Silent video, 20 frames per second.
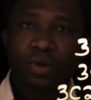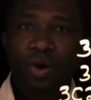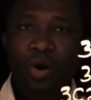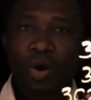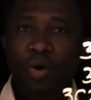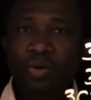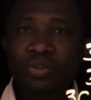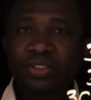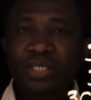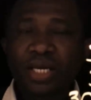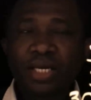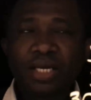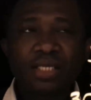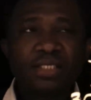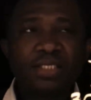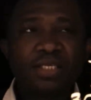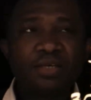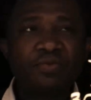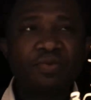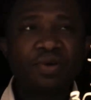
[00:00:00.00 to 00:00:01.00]

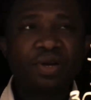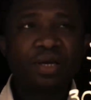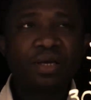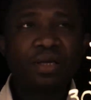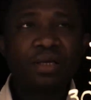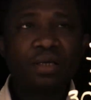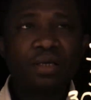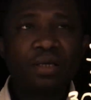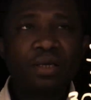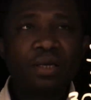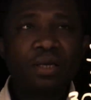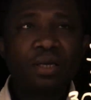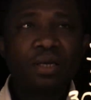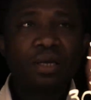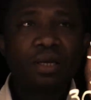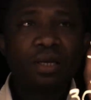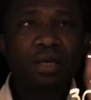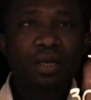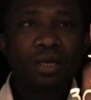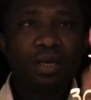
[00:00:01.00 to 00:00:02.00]
Alternatively,
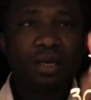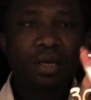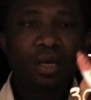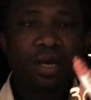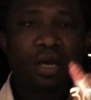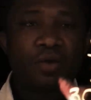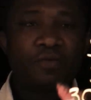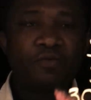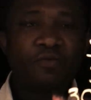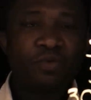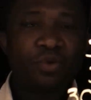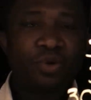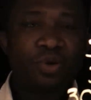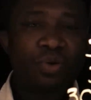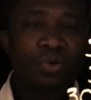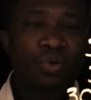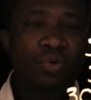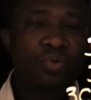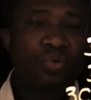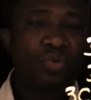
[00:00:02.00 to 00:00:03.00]
if
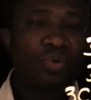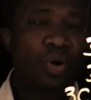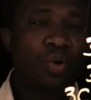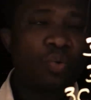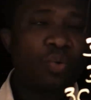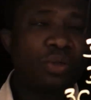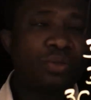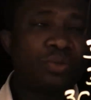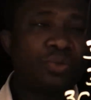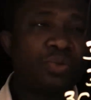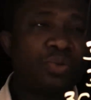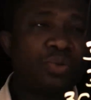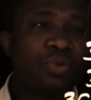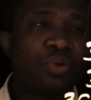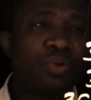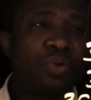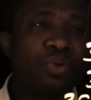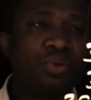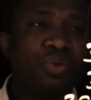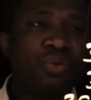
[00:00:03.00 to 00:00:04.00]
you do not want to
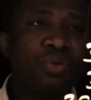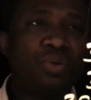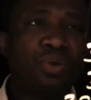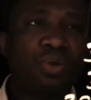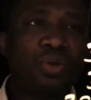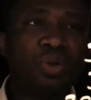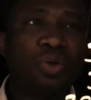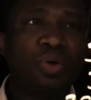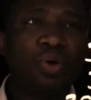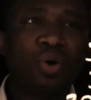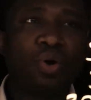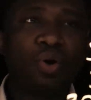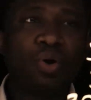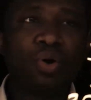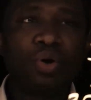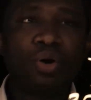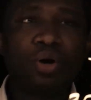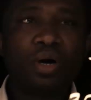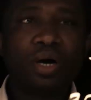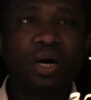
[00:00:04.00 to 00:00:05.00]
use
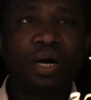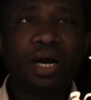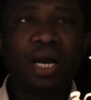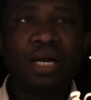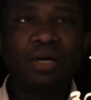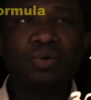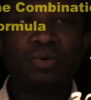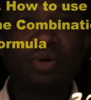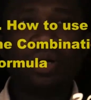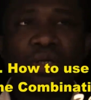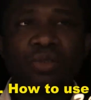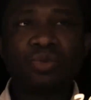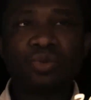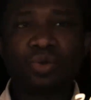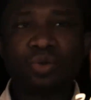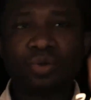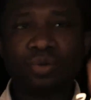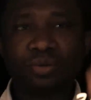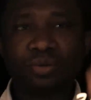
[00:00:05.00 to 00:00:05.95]
your calculator,